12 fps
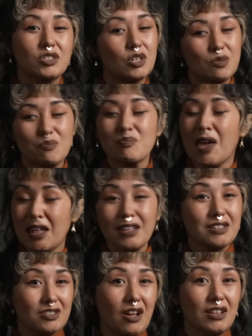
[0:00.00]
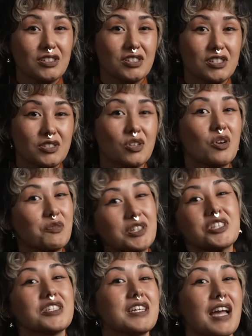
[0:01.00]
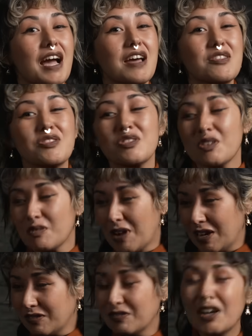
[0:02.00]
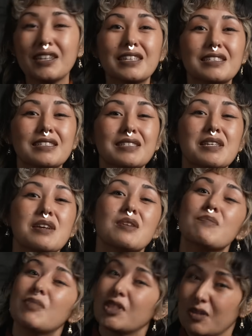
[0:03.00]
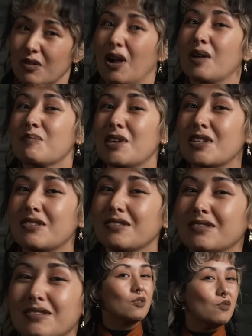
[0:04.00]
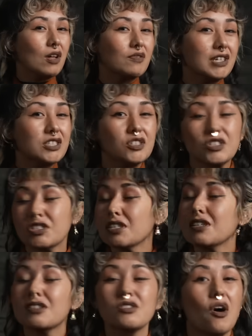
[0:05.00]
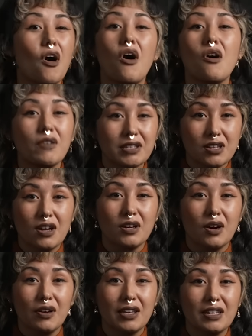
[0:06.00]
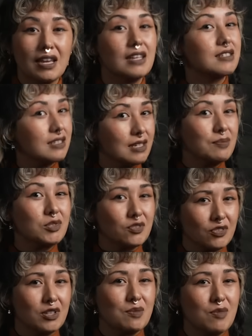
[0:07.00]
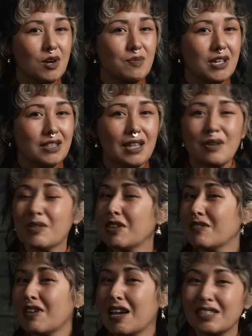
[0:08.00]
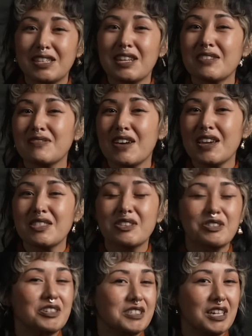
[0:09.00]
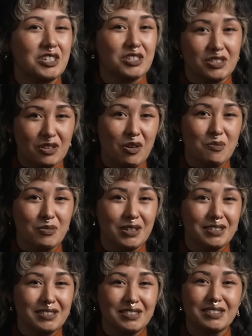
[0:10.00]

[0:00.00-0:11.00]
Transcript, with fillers: So paleontologists originally had the right fungus, but the wrong beetle. While research is always ongoing, it seems for the moment that we've identified the Cretaceous culprit.